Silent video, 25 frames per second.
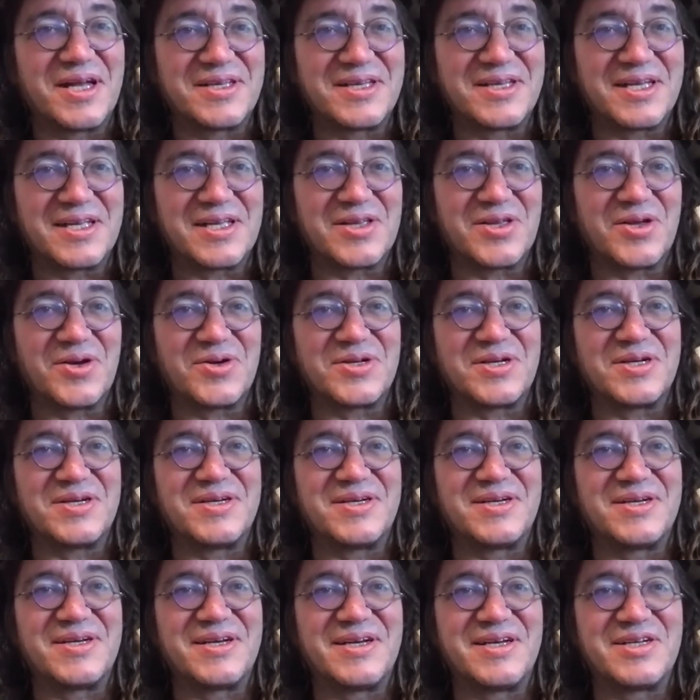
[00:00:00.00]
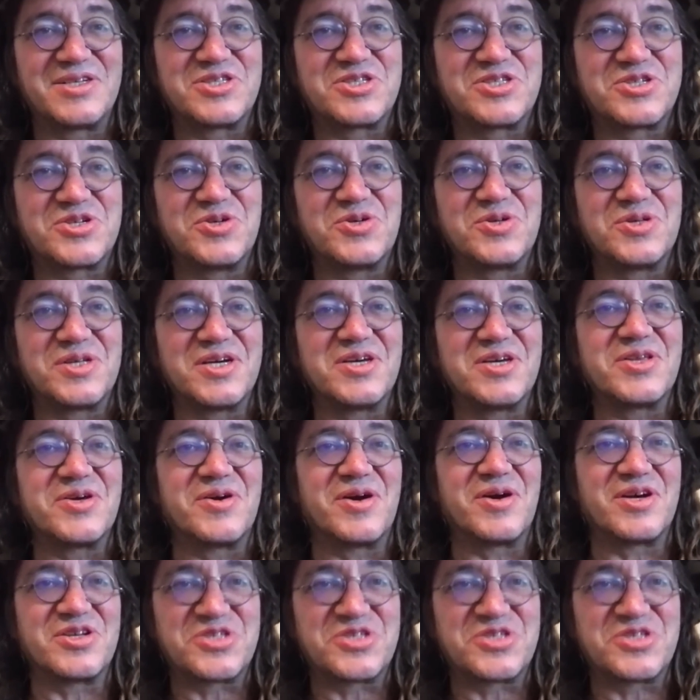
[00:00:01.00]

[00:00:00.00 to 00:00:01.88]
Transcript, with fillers: I didn't learn it in school either.